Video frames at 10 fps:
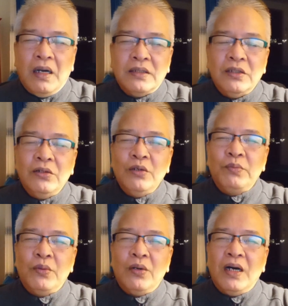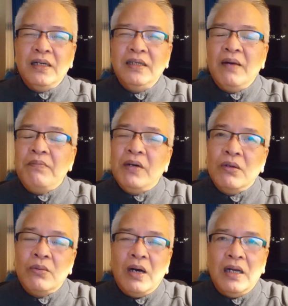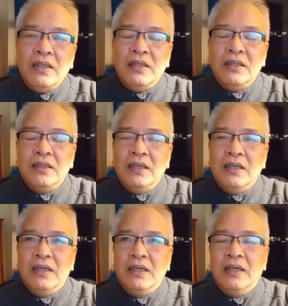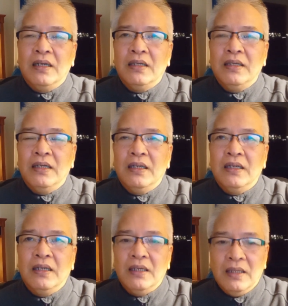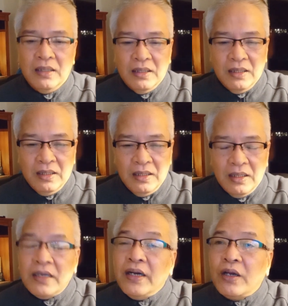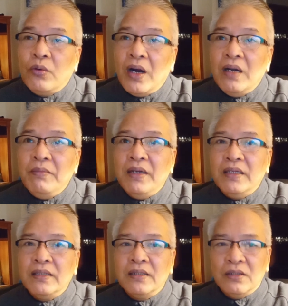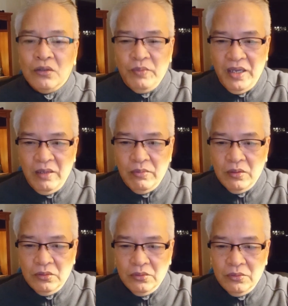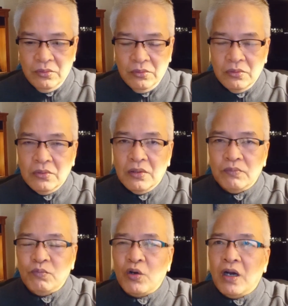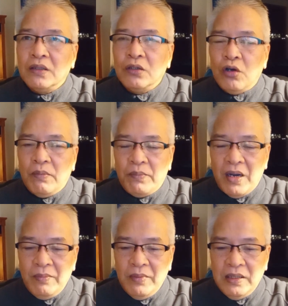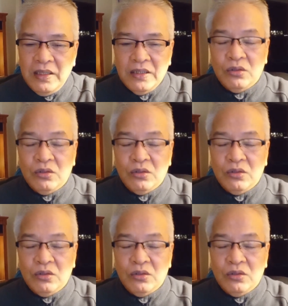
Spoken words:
Siguro po ang number one na requirement to be able to for a family